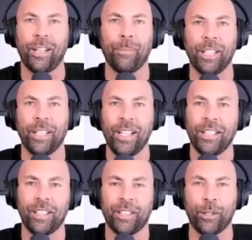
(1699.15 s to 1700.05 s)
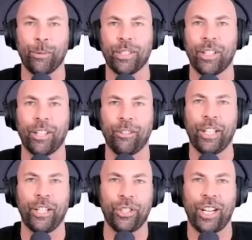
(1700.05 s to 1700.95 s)
and my sister was on the
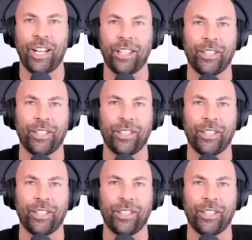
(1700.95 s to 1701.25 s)
green chain.